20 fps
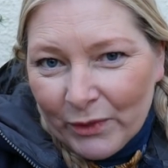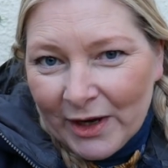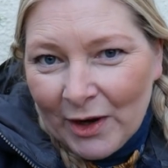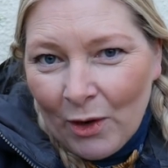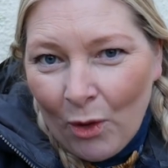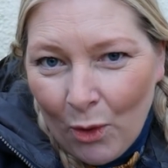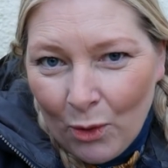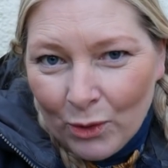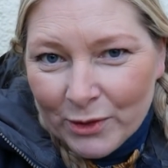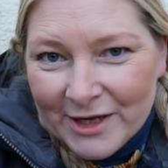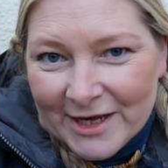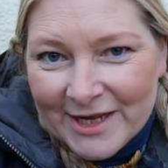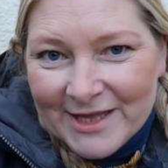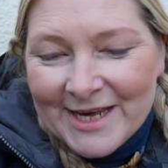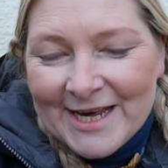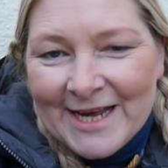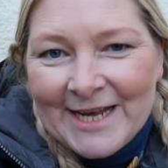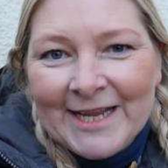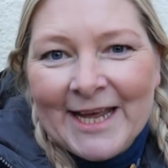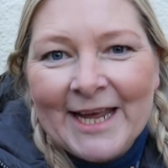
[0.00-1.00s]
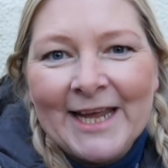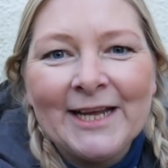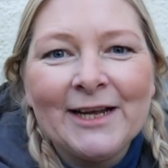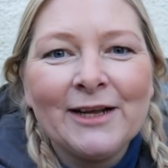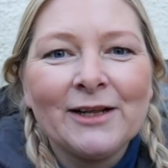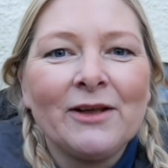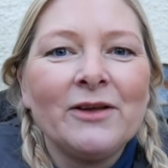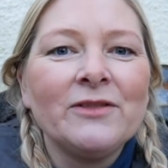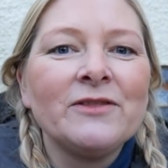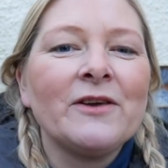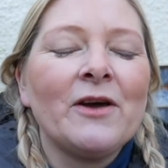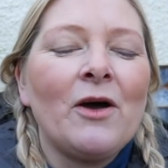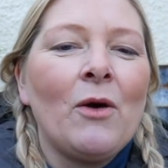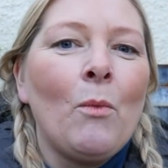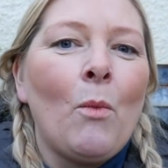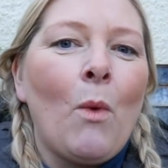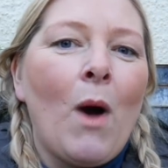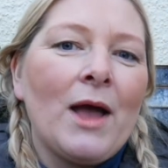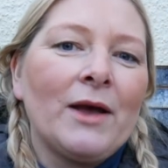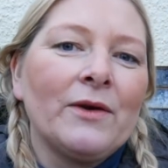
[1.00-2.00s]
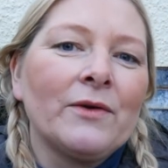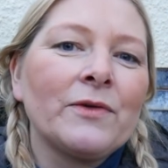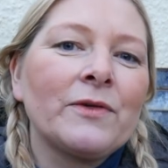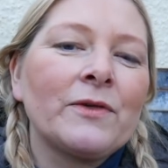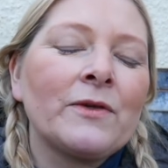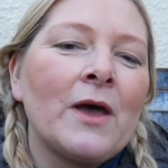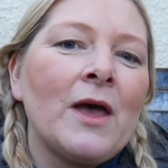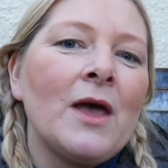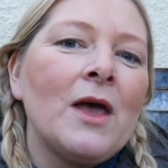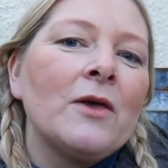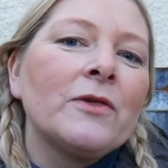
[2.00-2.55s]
recorded in England and Wales.